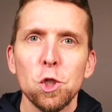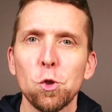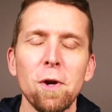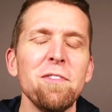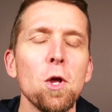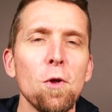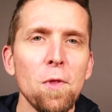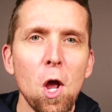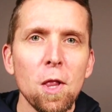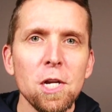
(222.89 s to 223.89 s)
trivial
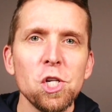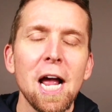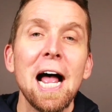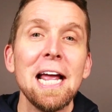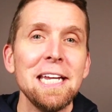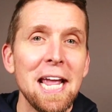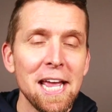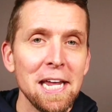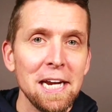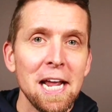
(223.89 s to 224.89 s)
knowledge. I
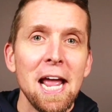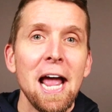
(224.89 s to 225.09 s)
get it.